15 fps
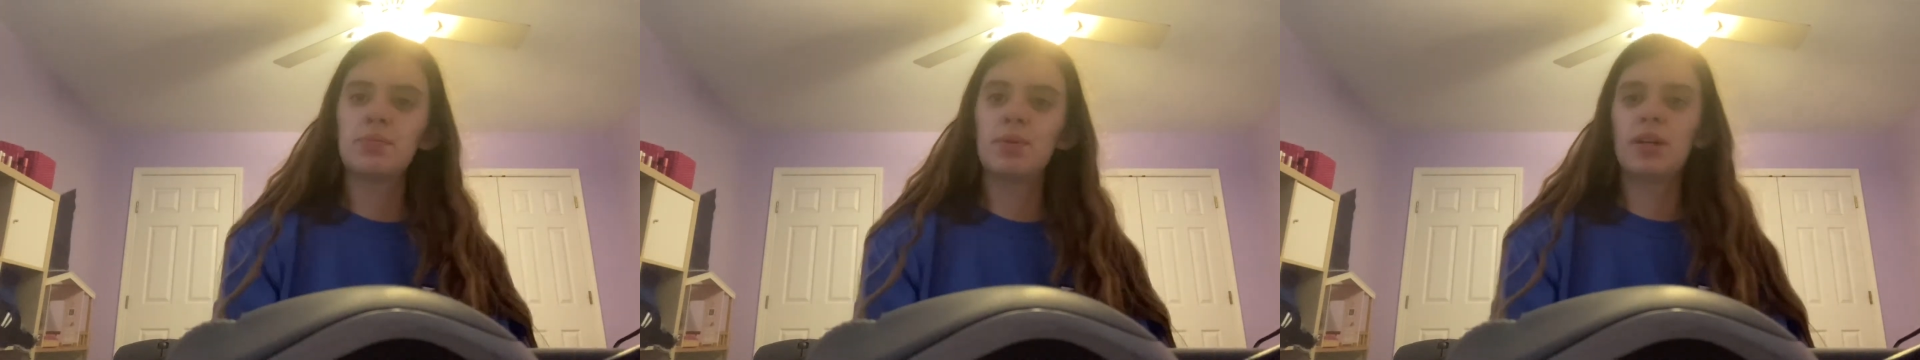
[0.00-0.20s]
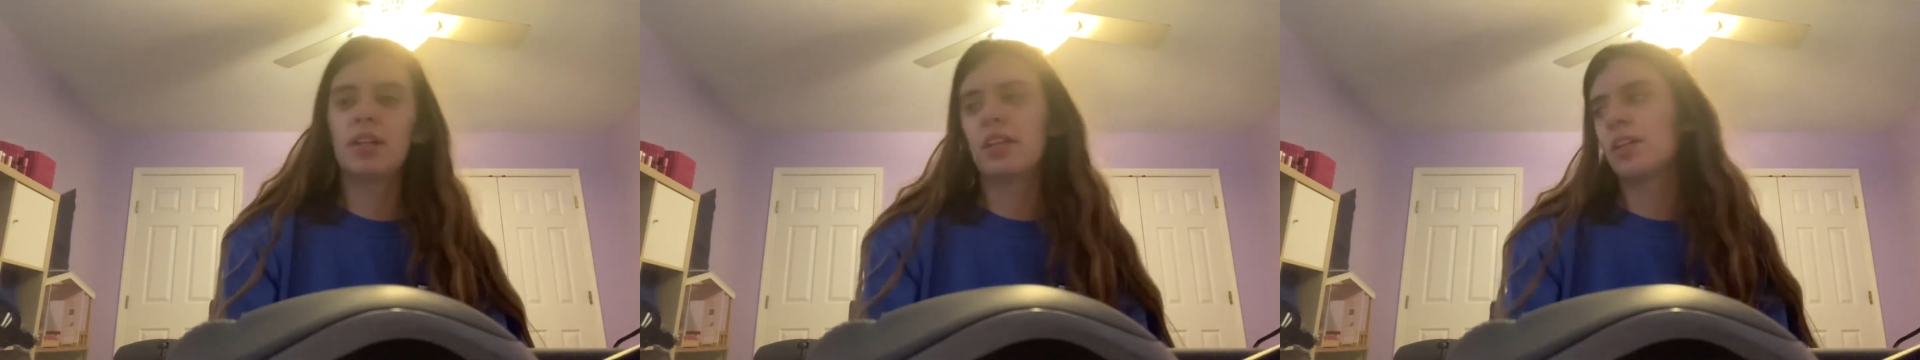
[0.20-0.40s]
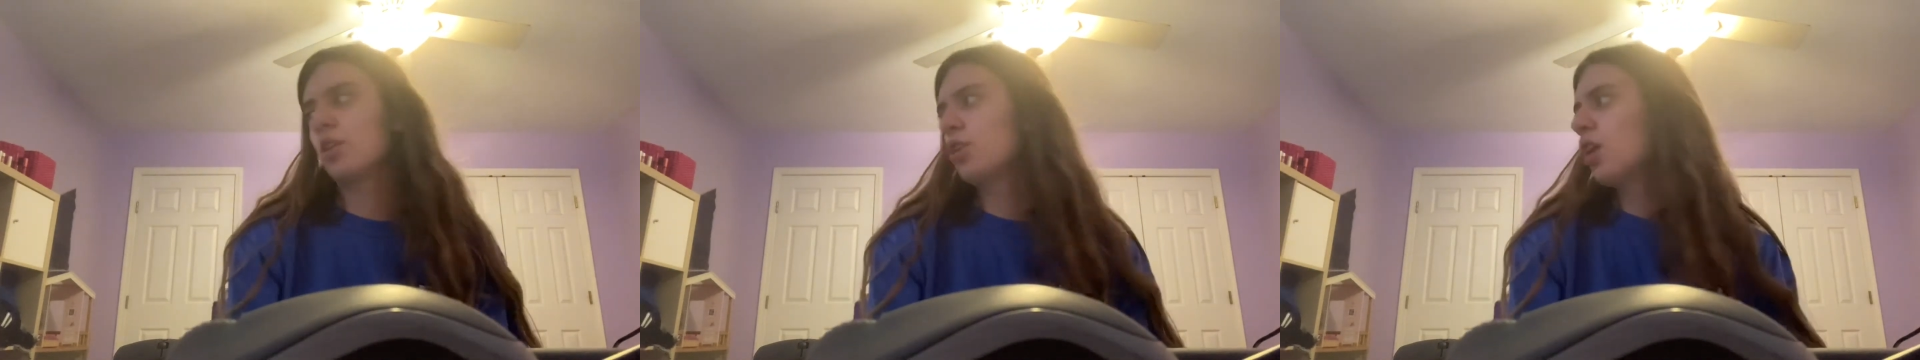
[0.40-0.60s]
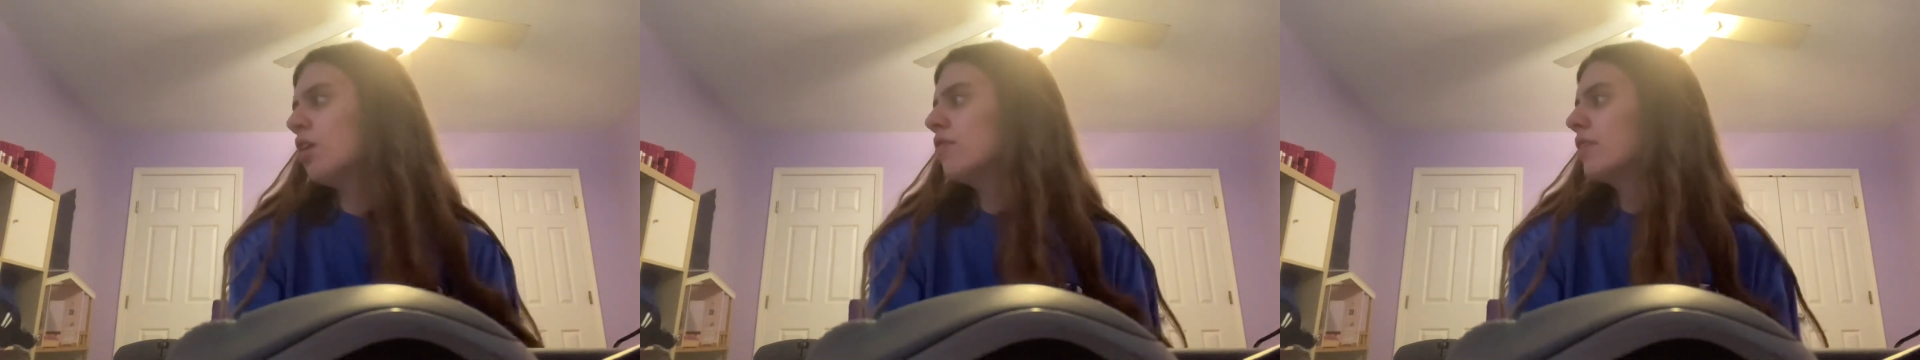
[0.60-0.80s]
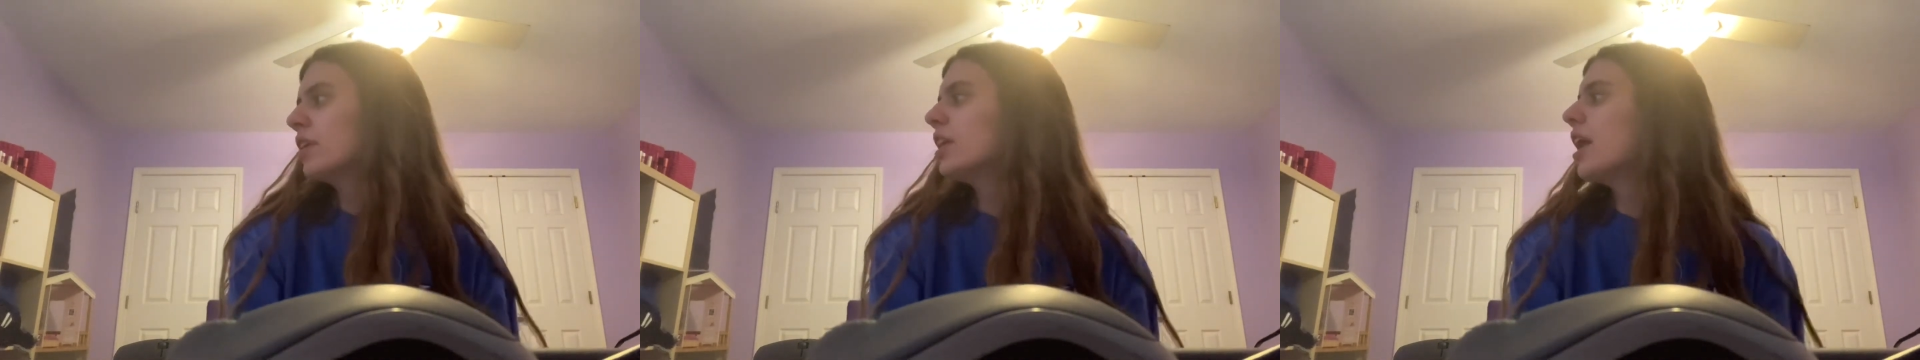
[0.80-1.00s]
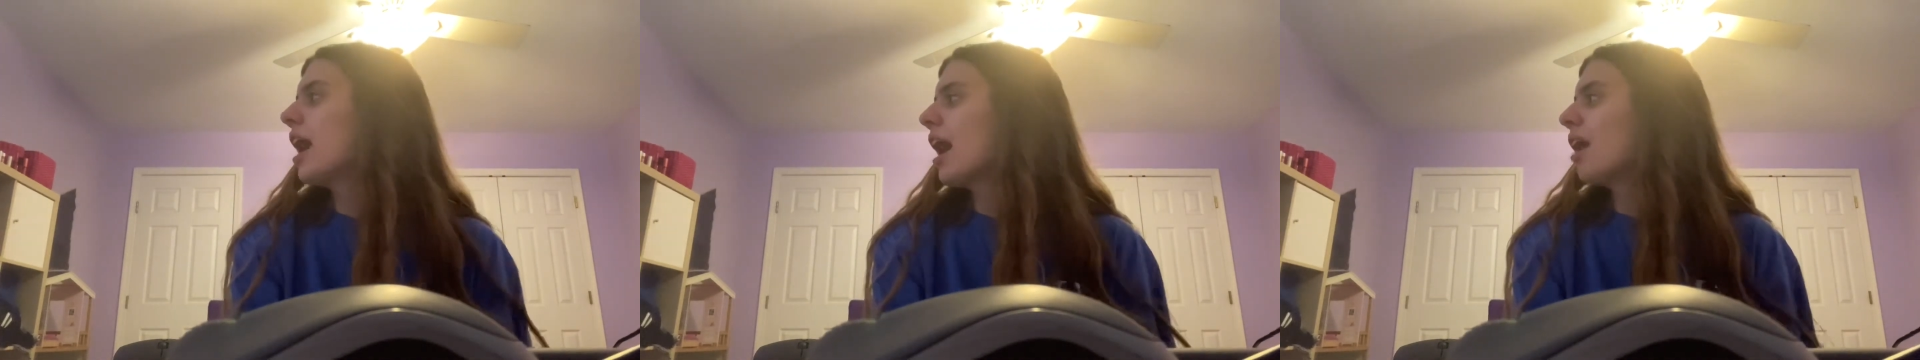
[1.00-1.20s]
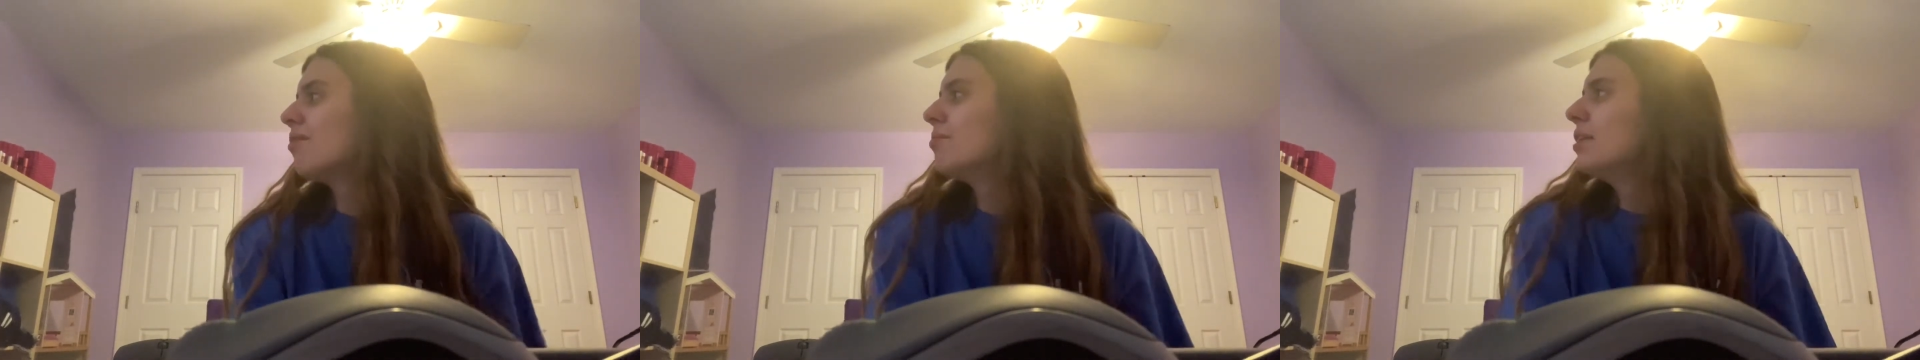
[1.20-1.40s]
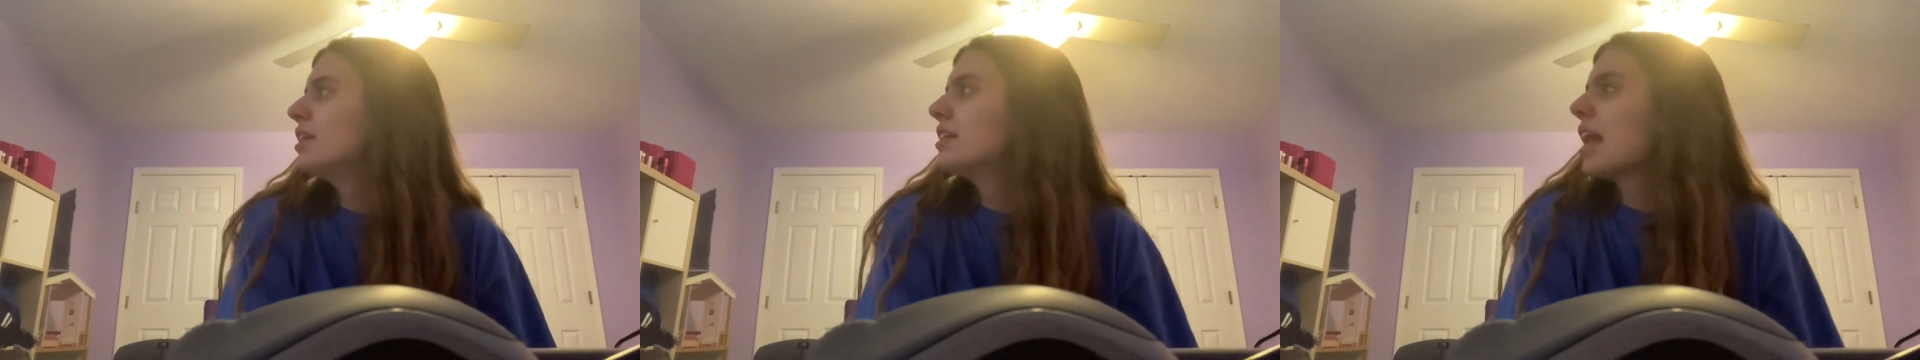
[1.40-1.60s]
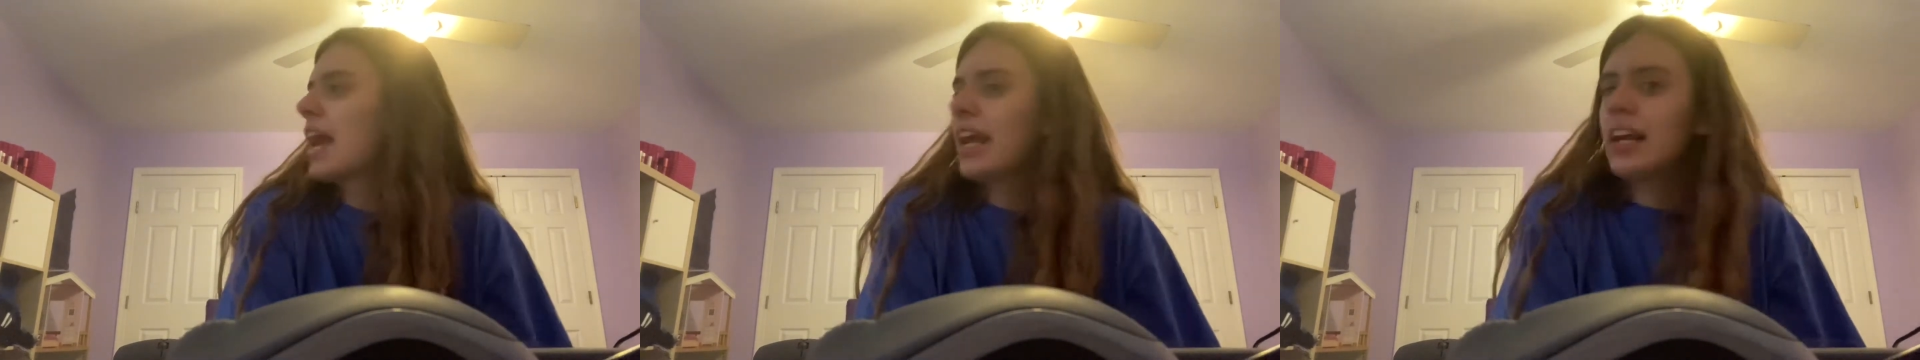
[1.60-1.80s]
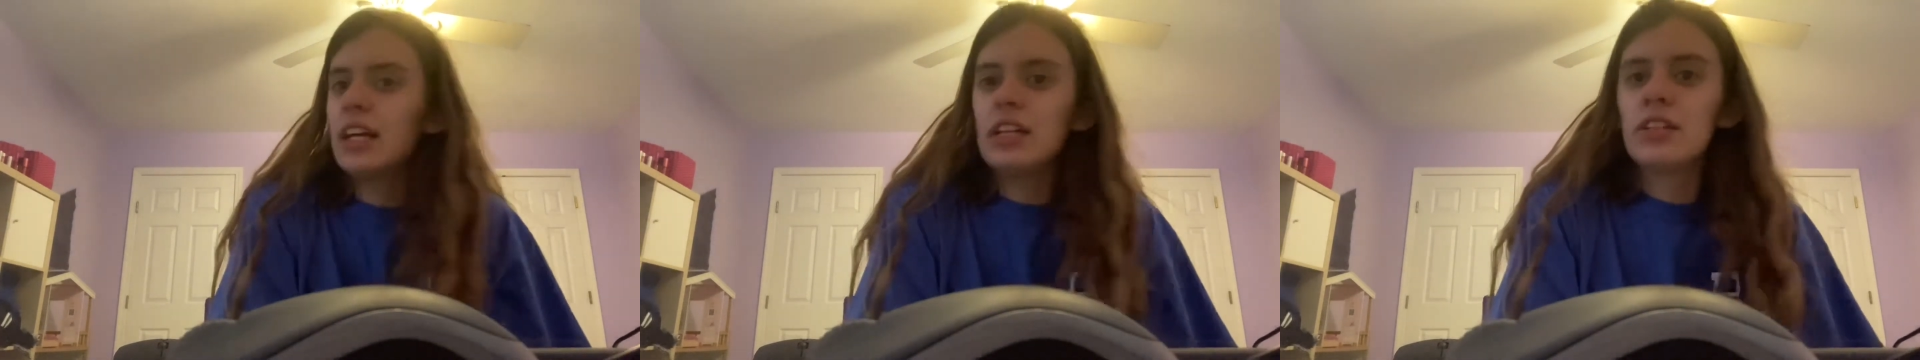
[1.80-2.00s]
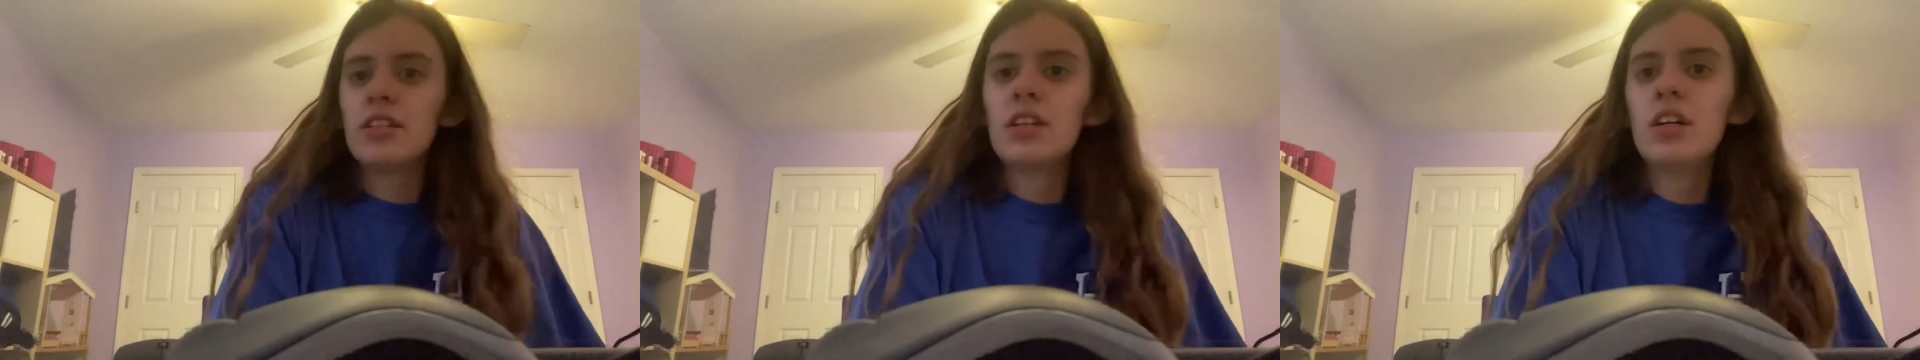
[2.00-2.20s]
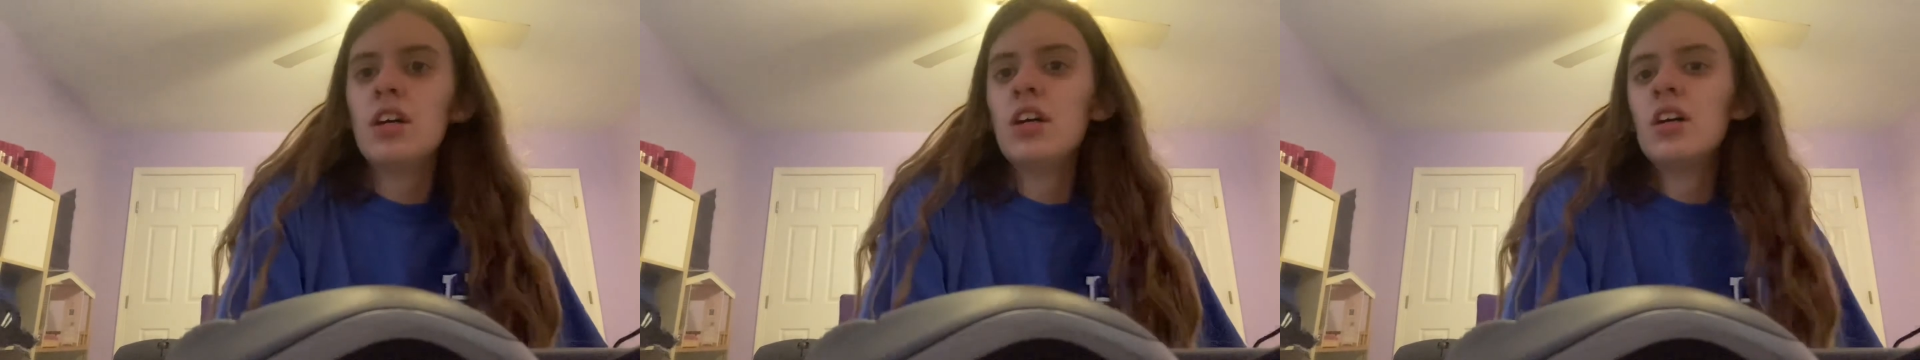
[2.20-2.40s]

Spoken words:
but then COVID happened, and